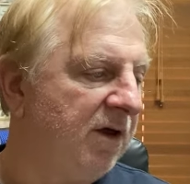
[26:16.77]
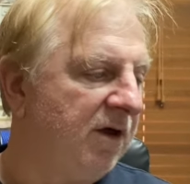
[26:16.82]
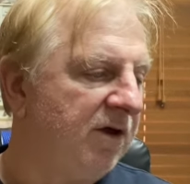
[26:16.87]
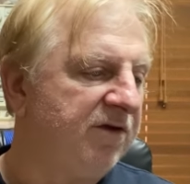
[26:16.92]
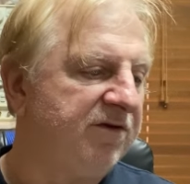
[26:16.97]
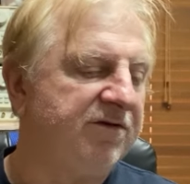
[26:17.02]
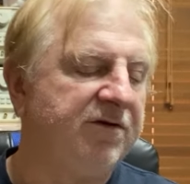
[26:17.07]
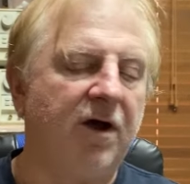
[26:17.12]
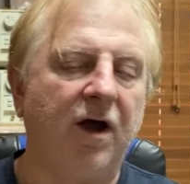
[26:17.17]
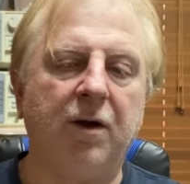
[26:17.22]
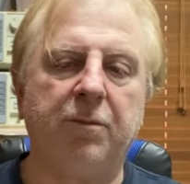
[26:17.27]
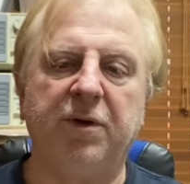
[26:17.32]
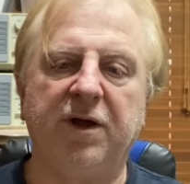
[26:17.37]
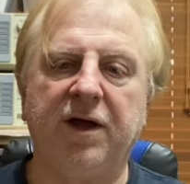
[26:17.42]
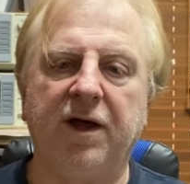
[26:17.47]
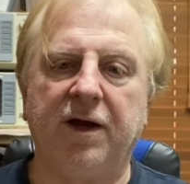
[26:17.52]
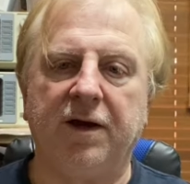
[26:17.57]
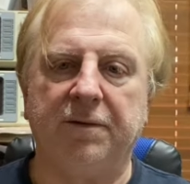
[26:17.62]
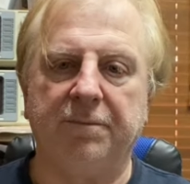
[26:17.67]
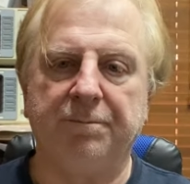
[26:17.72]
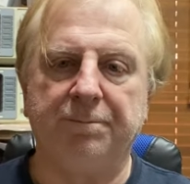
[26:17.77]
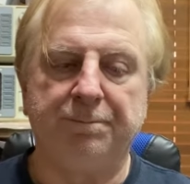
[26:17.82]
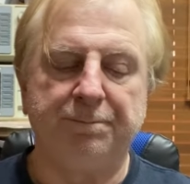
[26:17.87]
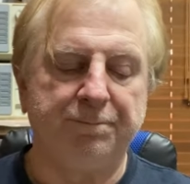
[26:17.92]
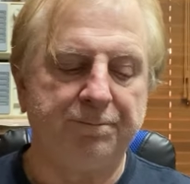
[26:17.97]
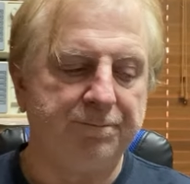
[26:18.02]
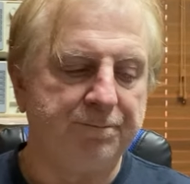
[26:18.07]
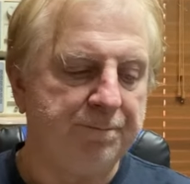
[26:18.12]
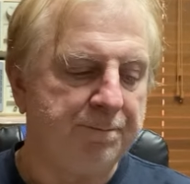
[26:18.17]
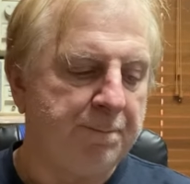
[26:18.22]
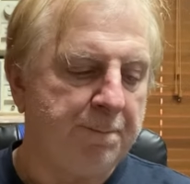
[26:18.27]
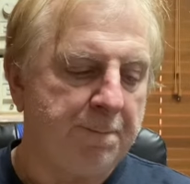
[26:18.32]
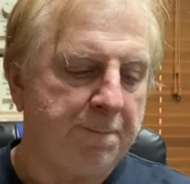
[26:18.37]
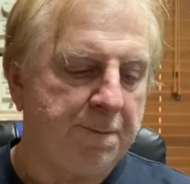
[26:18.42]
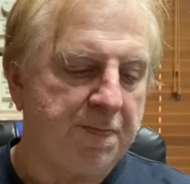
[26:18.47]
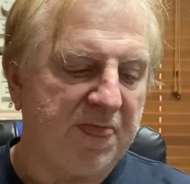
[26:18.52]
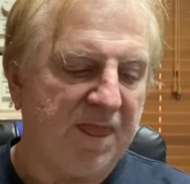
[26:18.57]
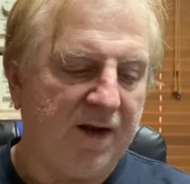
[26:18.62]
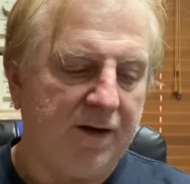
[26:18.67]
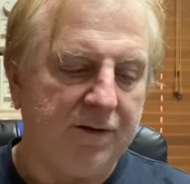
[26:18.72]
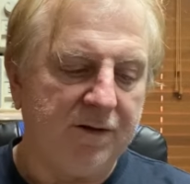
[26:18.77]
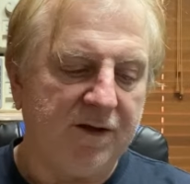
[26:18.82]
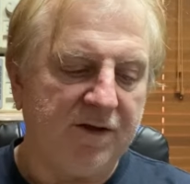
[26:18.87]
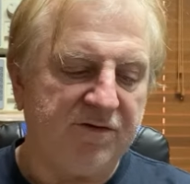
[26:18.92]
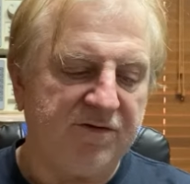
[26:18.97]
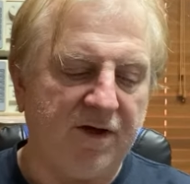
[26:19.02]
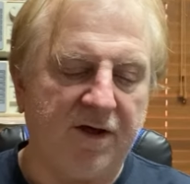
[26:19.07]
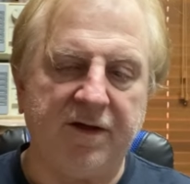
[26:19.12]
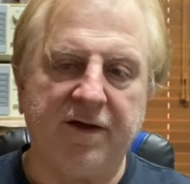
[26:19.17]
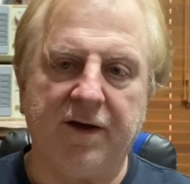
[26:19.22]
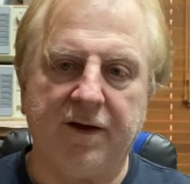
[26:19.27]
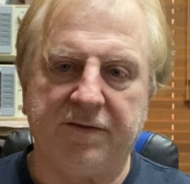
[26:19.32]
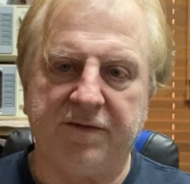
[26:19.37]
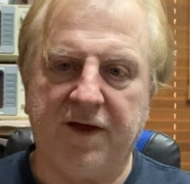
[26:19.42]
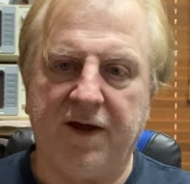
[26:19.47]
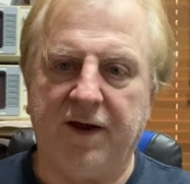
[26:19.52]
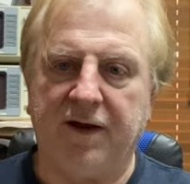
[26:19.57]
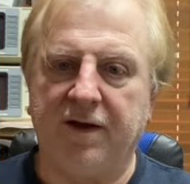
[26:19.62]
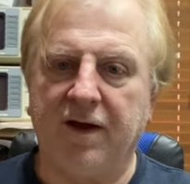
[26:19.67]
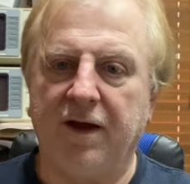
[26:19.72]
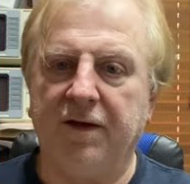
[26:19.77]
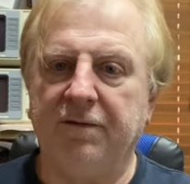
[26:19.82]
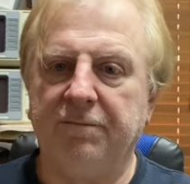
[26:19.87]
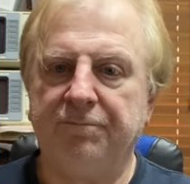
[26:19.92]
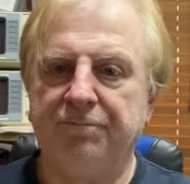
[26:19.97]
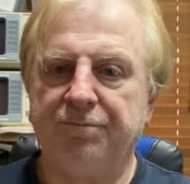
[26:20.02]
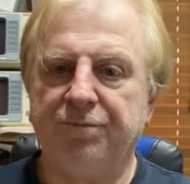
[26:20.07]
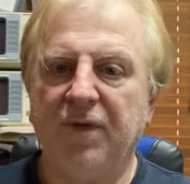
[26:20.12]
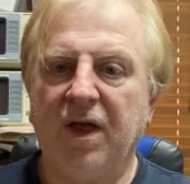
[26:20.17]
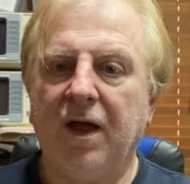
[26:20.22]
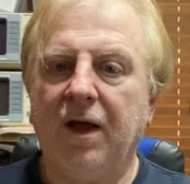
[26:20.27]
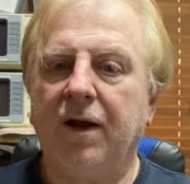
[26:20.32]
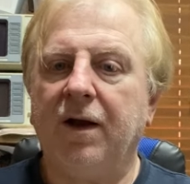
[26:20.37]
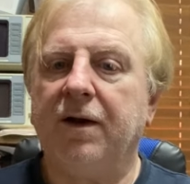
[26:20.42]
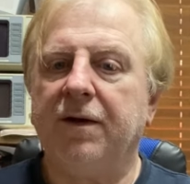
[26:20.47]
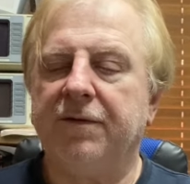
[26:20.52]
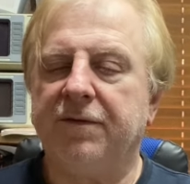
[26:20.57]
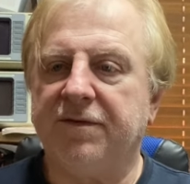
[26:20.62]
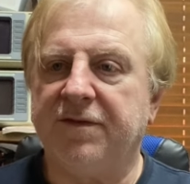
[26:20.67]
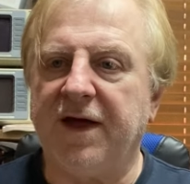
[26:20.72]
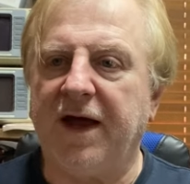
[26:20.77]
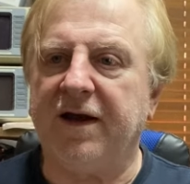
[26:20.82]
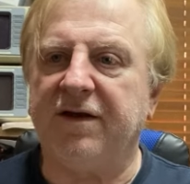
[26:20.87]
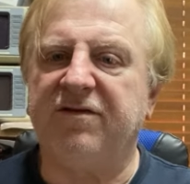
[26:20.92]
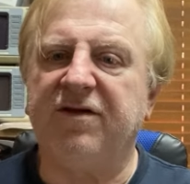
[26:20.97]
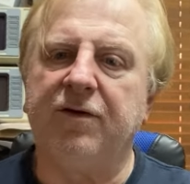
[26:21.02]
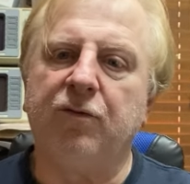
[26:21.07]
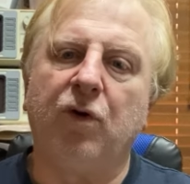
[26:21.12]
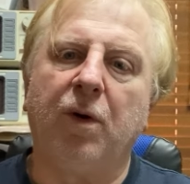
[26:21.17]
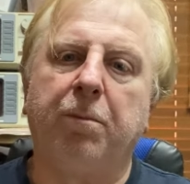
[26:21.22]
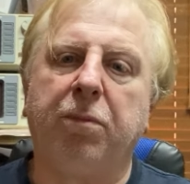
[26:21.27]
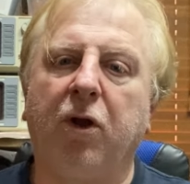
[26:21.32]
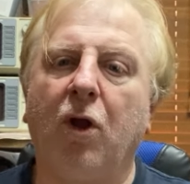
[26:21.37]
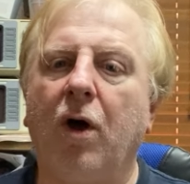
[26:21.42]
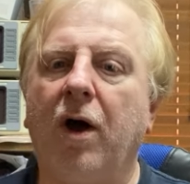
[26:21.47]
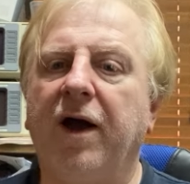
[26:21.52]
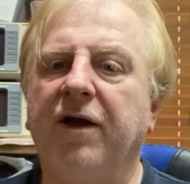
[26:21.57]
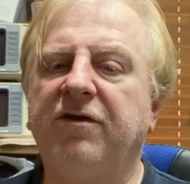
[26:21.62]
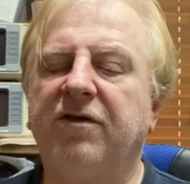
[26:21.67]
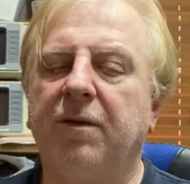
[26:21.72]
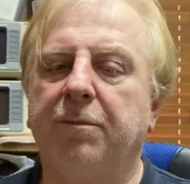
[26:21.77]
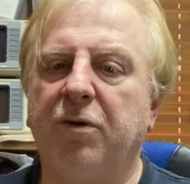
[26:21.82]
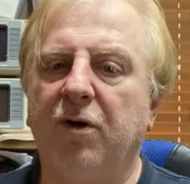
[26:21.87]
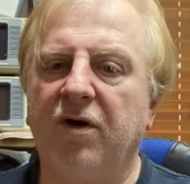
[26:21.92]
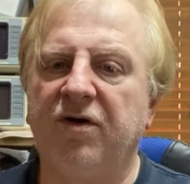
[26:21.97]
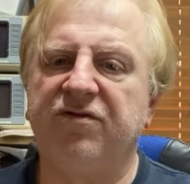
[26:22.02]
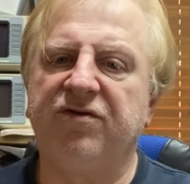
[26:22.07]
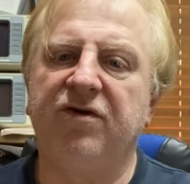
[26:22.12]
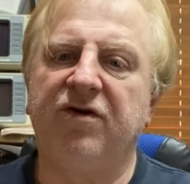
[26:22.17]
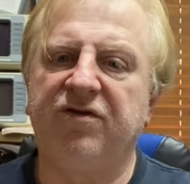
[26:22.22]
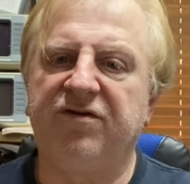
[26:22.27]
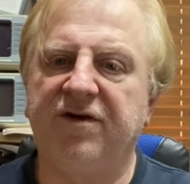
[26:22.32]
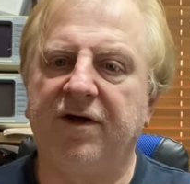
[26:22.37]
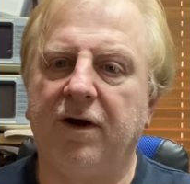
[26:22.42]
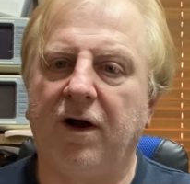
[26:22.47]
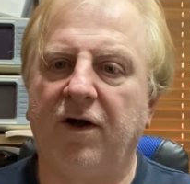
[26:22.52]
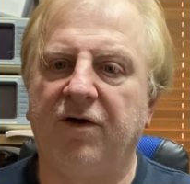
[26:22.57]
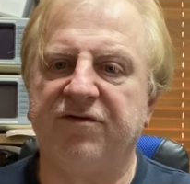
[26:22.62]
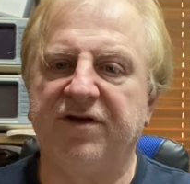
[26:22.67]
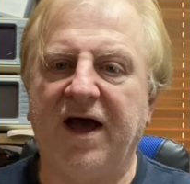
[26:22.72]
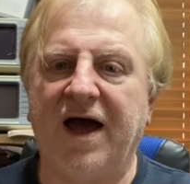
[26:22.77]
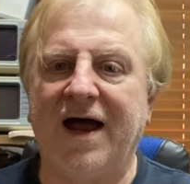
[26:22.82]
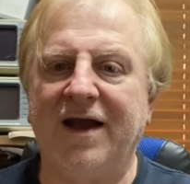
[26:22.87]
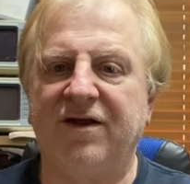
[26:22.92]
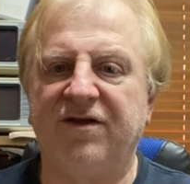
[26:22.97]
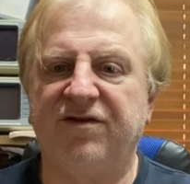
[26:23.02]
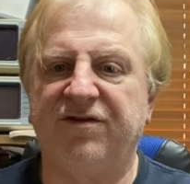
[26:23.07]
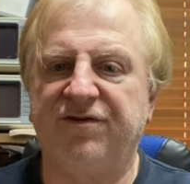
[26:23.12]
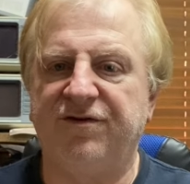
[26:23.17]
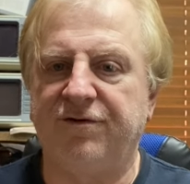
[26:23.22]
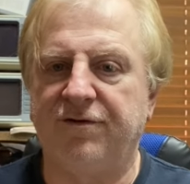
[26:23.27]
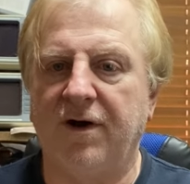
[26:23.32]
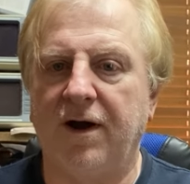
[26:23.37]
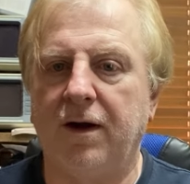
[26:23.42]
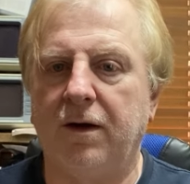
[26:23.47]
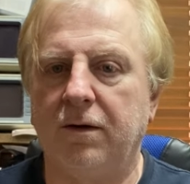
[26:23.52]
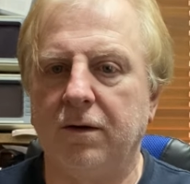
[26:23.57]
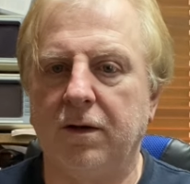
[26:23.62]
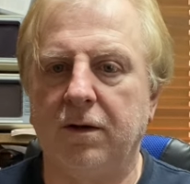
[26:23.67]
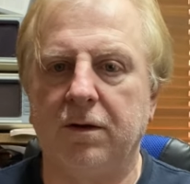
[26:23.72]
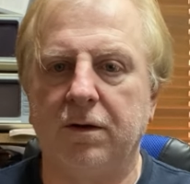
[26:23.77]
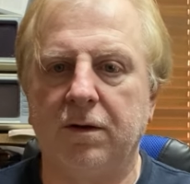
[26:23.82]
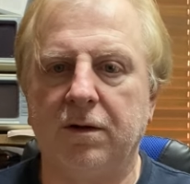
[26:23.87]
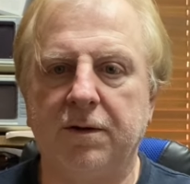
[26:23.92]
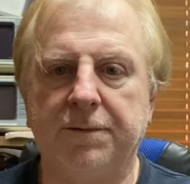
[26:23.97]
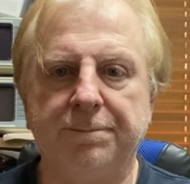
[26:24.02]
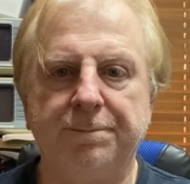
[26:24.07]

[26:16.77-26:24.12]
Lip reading: So be it. So yeah, there you go. That's in reply to the person who said I was un-Australian.